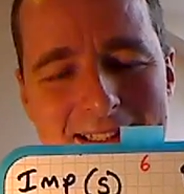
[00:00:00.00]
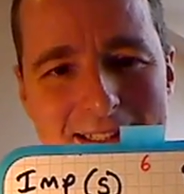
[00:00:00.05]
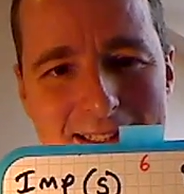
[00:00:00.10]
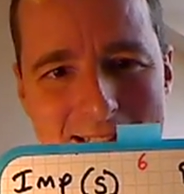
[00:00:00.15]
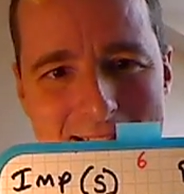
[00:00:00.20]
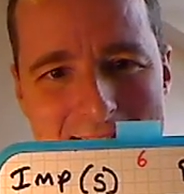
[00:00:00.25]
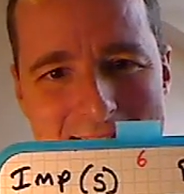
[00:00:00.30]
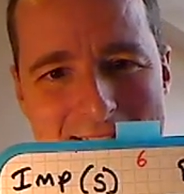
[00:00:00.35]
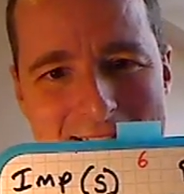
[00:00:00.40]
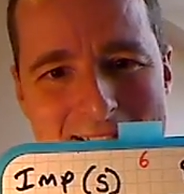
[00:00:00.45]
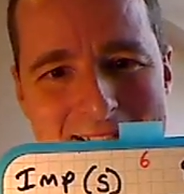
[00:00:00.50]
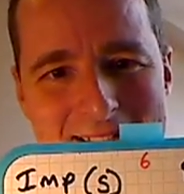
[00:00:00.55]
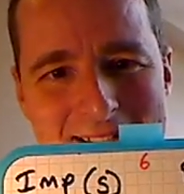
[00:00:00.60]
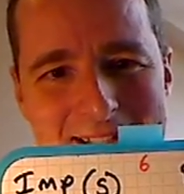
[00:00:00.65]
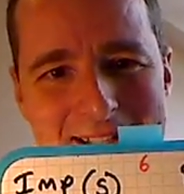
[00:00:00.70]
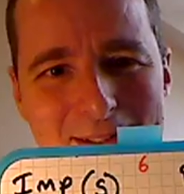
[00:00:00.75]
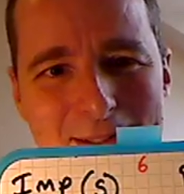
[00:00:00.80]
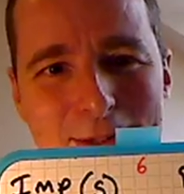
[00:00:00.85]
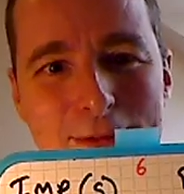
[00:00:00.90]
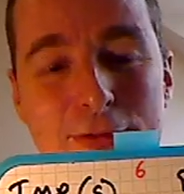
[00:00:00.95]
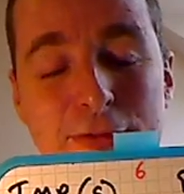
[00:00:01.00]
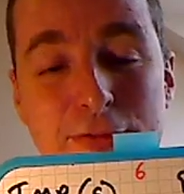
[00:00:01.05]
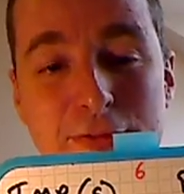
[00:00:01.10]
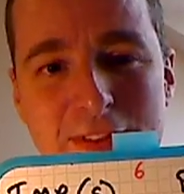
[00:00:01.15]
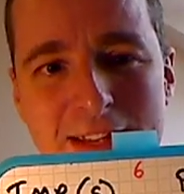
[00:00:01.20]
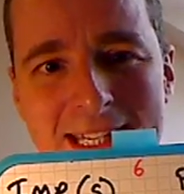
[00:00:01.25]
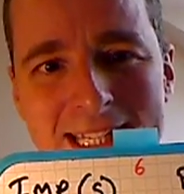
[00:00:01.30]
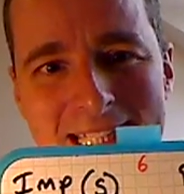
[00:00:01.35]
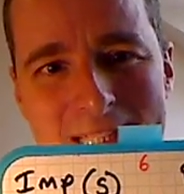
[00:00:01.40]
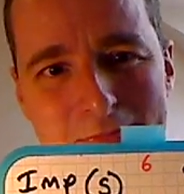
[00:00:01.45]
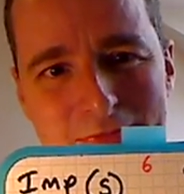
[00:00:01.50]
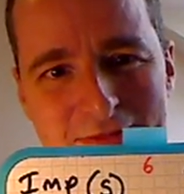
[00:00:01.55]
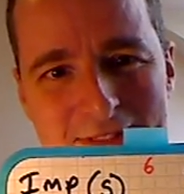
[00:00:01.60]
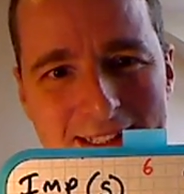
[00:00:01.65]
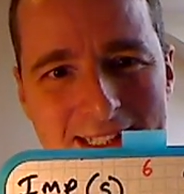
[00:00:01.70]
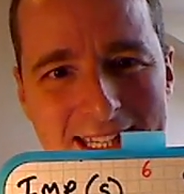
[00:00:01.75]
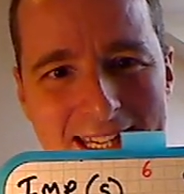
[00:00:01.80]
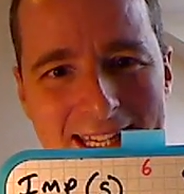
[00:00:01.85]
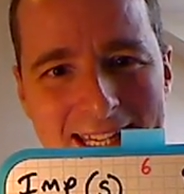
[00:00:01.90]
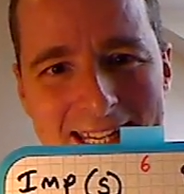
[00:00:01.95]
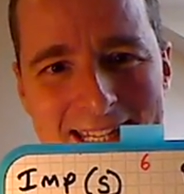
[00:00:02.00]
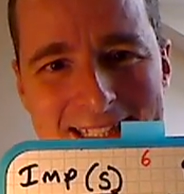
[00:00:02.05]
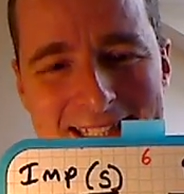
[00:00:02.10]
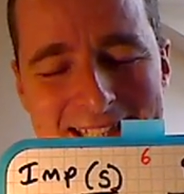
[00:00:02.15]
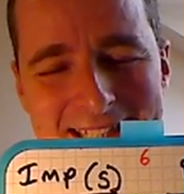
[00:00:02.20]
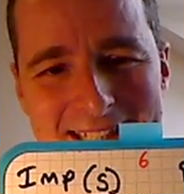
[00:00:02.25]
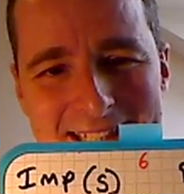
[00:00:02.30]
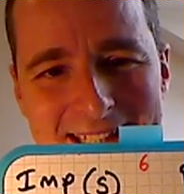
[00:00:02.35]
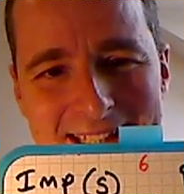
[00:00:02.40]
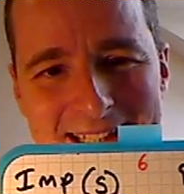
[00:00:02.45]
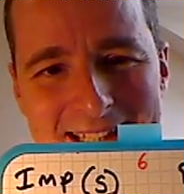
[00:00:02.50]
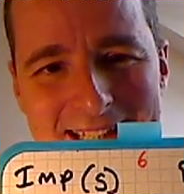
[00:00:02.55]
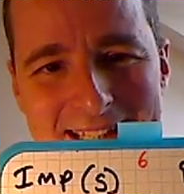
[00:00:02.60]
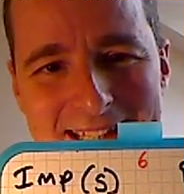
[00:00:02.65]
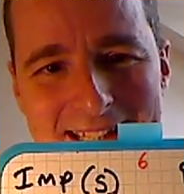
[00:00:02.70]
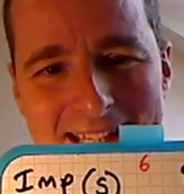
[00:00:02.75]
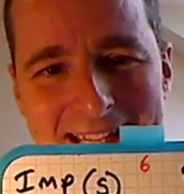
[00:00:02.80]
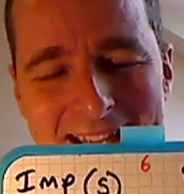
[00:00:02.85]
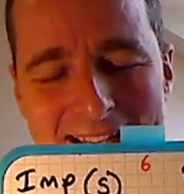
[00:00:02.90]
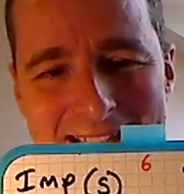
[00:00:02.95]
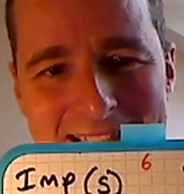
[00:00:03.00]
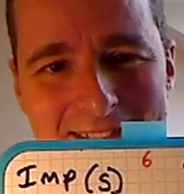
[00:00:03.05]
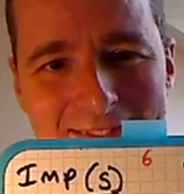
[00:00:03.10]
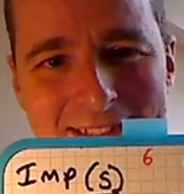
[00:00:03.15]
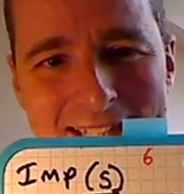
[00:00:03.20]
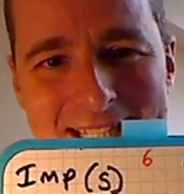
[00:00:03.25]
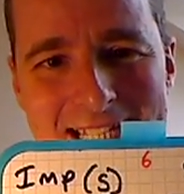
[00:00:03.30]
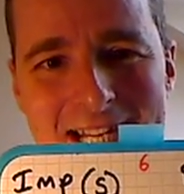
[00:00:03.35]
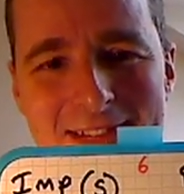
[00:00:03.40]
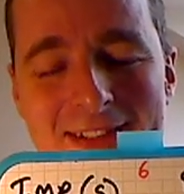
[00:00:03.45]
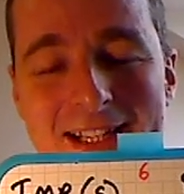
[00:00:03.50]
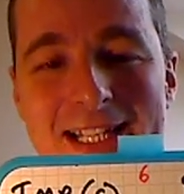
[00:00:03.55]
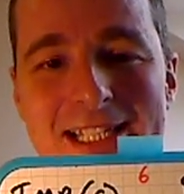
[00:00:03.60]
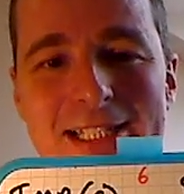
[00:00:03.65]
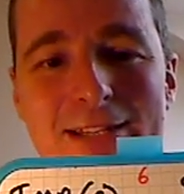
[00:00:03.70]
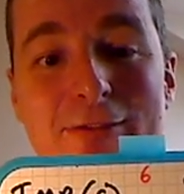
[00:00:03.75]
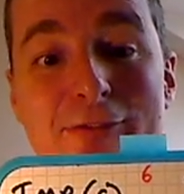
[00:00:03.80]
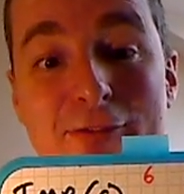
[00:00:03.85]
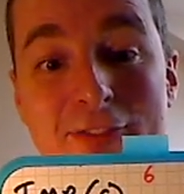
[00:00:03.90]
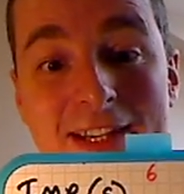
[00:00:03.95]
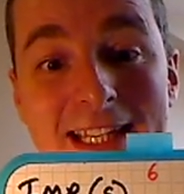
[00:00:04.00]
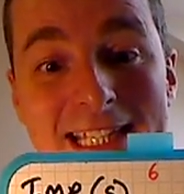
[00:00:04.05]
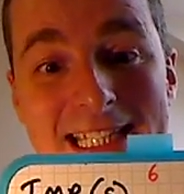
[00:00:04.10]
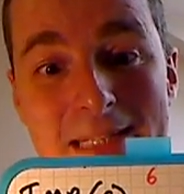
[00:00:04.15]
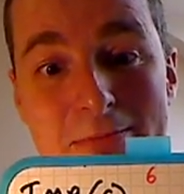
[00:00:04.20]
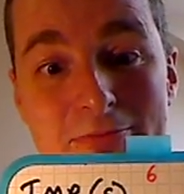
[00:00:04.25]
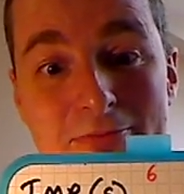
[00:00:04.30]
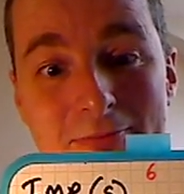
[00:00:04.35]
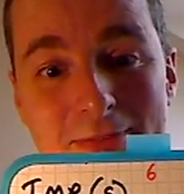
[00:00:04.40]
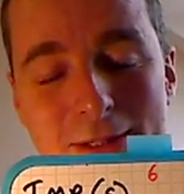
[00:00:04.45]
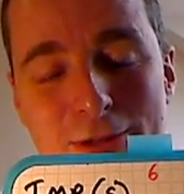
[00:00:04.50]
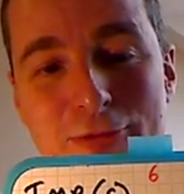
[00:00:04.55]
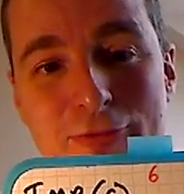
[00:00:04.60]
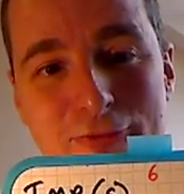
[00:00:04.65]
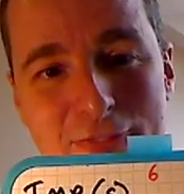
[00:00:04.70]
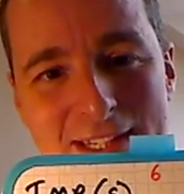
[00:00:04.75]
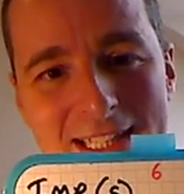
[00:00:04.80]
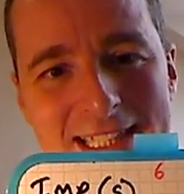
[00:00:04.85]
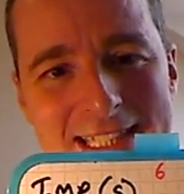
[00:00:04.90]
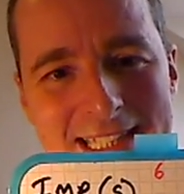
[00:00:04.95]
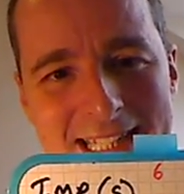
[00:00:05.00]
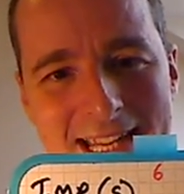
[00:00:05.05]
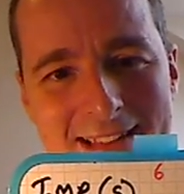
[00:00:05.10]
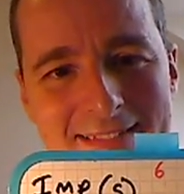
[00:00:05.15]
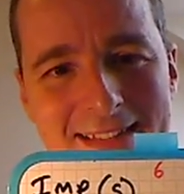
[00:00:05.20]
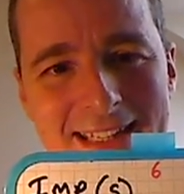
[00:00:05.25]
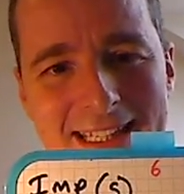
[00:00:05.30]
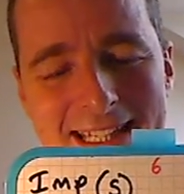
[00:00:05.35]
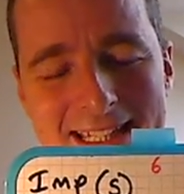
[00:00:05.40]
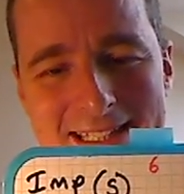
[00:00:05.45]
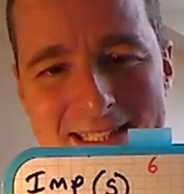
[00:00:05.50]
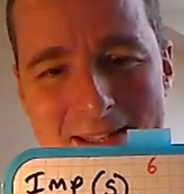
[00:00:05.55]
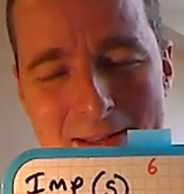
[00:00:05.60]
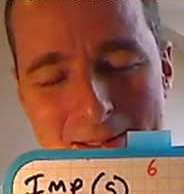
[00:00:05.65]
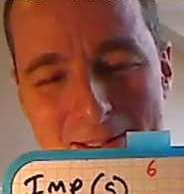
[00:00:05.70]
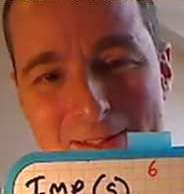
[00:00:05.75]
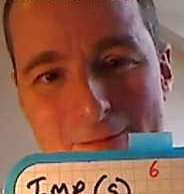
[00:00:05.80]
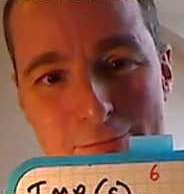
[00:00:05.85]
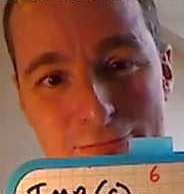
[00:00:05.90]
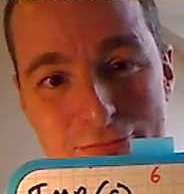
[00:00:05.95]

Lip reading: Yes? So you finish bringing it, the activity there, because you finished carrying it, you